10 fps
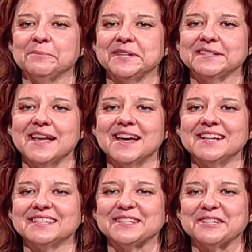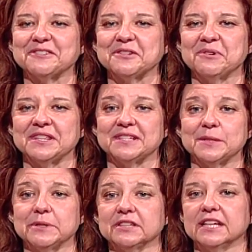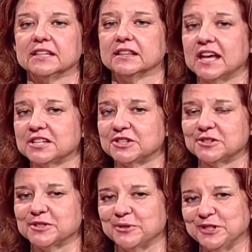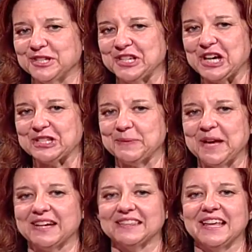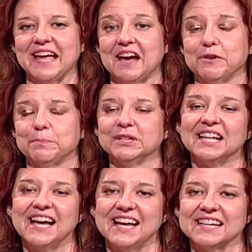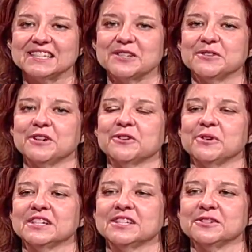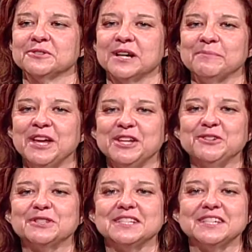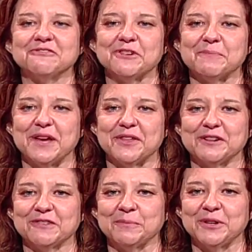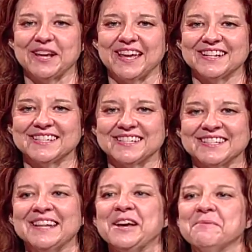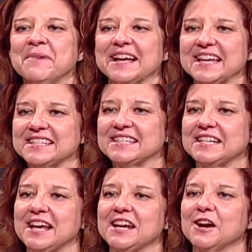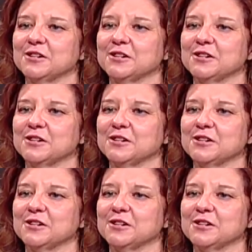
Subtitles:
is not necessarily one that typically lectures or just talks about it. They have a play, so they're going to use a different method of communication. My guests today are